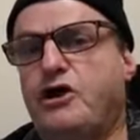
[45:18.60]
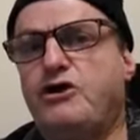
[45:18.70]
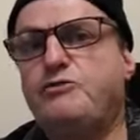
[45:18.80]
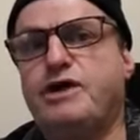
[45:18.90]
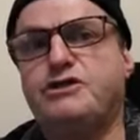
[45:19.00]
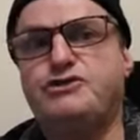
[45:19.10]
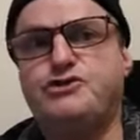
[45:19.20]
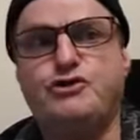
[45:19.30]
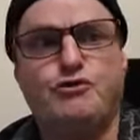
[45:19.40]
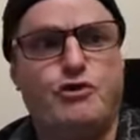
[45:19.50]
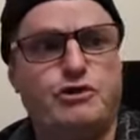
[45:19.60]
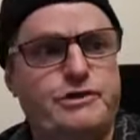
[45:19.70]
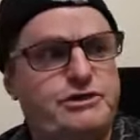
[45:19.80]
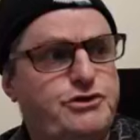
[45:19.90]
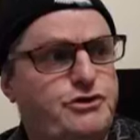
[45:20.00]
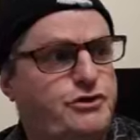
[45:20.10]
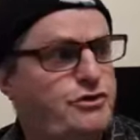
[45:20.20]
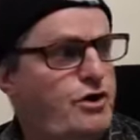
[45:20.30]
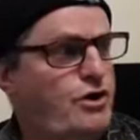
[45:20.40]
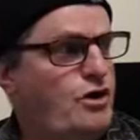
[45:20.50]
Going back to Deuteronomy
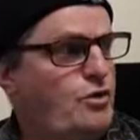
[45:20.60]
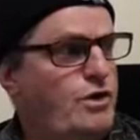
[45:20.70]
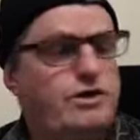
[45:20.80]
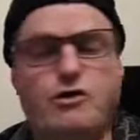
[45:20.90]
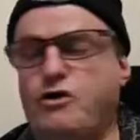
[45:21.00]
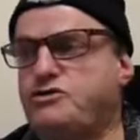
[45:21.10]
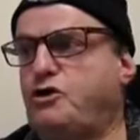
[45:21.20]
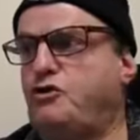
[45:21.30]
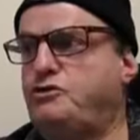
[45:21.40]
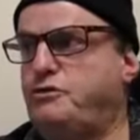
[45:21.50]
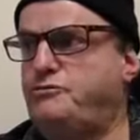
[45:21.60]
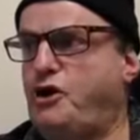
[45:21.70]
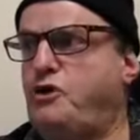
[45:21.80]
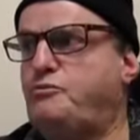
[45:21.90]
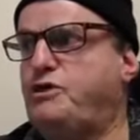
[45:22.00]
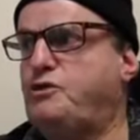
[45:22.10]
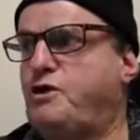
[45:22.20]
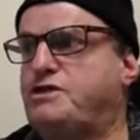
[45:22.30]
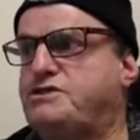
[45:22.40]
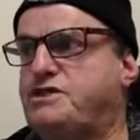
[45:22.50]
2, when God told them, Don't be the
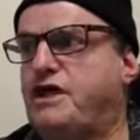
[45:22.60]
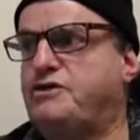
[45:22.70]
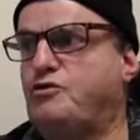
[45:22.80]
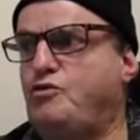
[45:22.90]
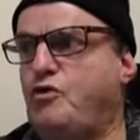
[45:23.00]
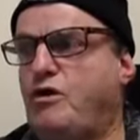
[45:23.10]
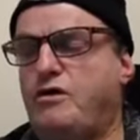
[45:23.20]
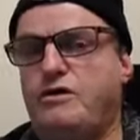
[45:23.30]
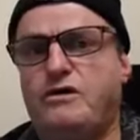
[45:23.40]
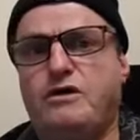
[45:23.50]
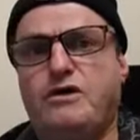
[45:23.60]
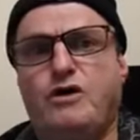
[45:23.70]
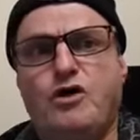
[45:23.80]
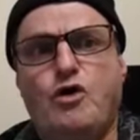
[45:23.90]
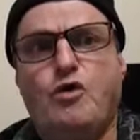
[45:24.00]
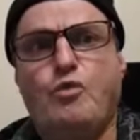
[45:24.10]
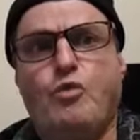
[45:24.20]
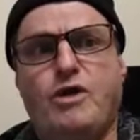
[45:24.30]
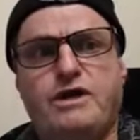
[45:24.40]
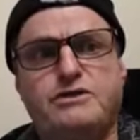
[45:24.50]
one to start the war,
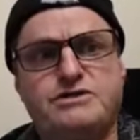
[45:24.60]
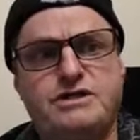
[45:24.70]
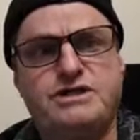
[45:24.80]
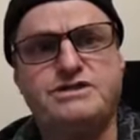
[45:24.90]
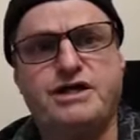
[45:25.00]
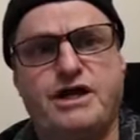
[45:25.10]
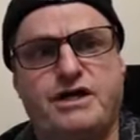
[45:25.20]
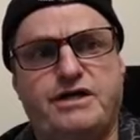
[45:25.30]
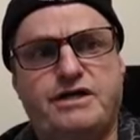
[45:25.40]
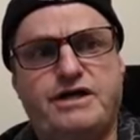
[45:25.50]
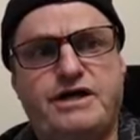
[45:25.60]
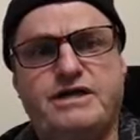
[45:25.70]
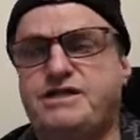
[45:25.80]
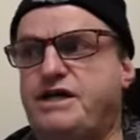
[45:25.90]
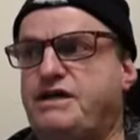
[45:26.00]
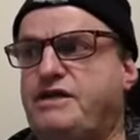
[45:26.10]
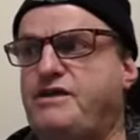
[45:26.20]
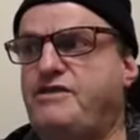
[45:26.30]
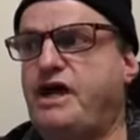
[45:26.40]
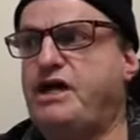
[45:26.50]
what else did he say? He said,
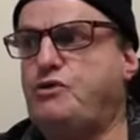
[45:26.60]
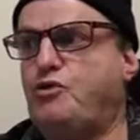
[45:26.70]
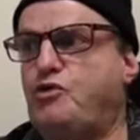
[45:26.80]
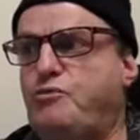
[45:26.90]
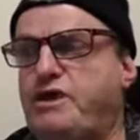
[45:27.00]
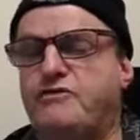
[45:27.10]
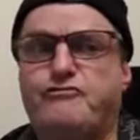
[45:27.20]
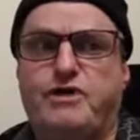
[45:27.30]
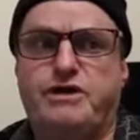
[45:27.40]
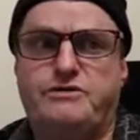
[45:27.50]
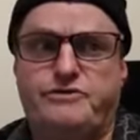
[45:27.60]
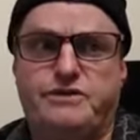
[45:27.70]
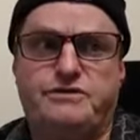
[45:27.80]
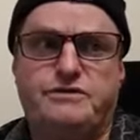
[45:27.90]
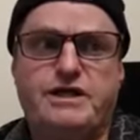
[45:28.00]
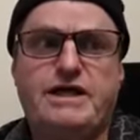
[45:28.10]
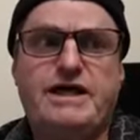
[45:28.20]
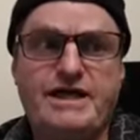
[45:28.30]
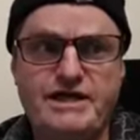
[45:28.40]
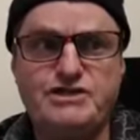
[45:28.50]
They will be afraid of you.
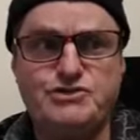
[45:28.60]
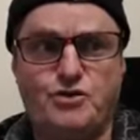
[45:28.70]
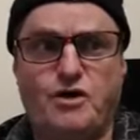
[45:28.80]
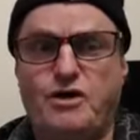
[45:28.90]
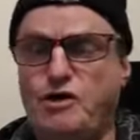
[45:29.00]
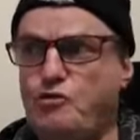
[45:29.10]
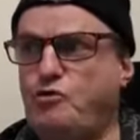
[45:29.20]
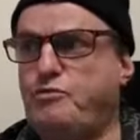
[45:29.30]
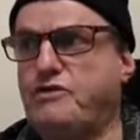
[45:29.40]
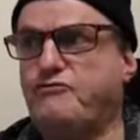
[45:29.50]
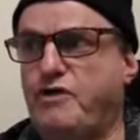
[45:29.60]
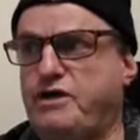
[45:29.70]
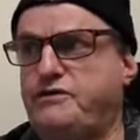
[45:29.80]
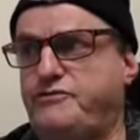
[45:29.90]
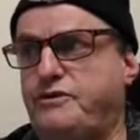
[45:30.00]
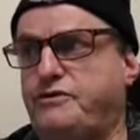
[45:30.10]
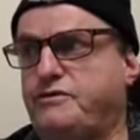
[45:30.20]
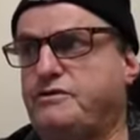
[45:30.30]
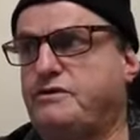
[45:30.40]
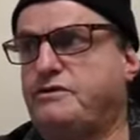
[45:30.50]
Esau will be afraid of you,
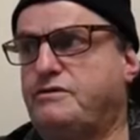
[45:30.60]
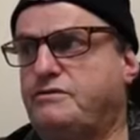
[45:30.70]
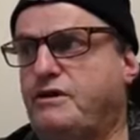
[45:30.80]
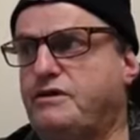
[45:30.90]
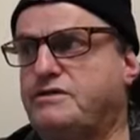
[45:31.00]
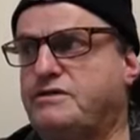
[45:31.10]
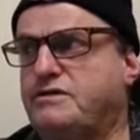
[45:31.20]
right?